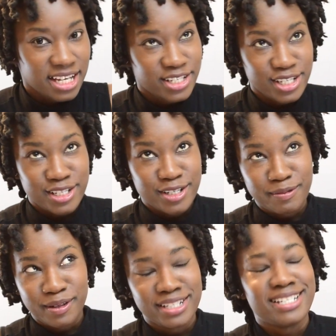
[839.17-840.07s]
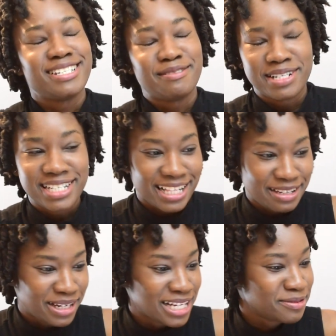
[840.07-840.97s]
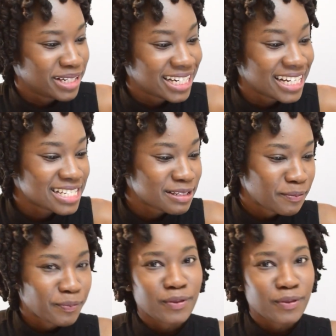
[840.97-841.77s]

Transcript: I just learned about this in my talent management class.